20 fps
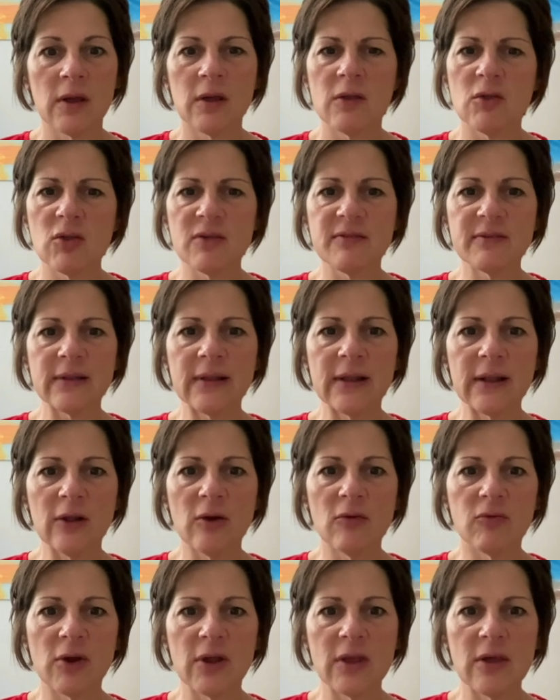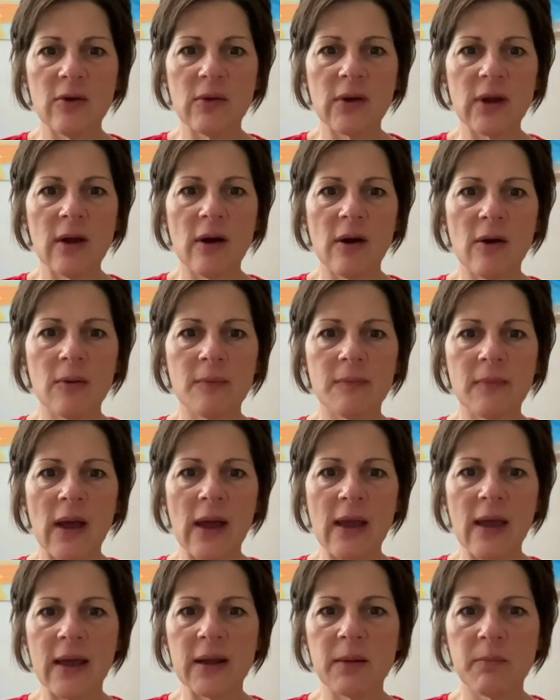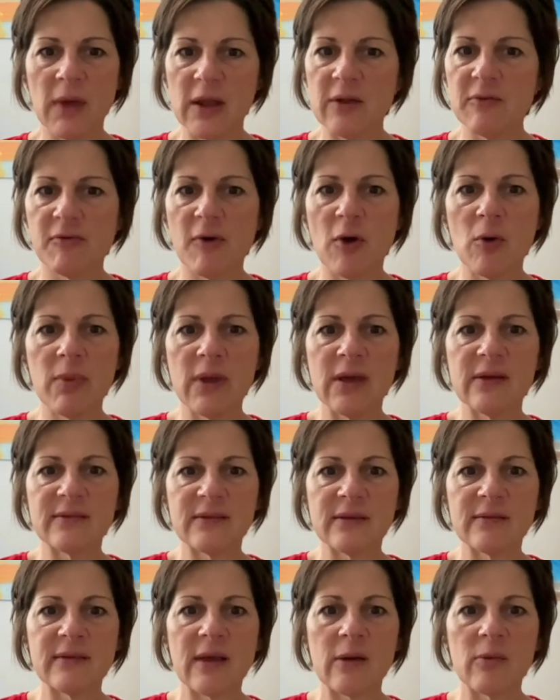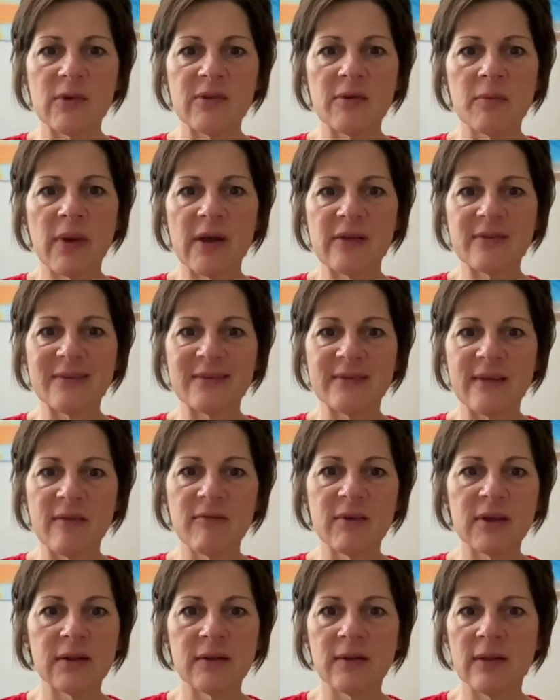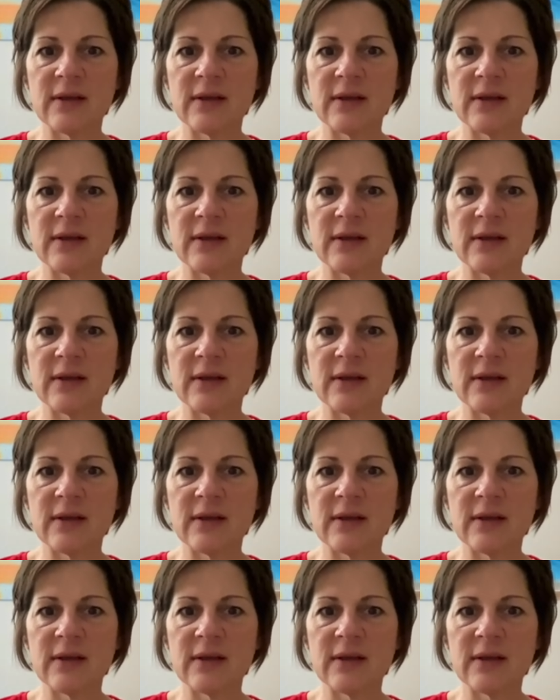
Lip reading: just a little over a year ago. I had emetophobia since I was about 7.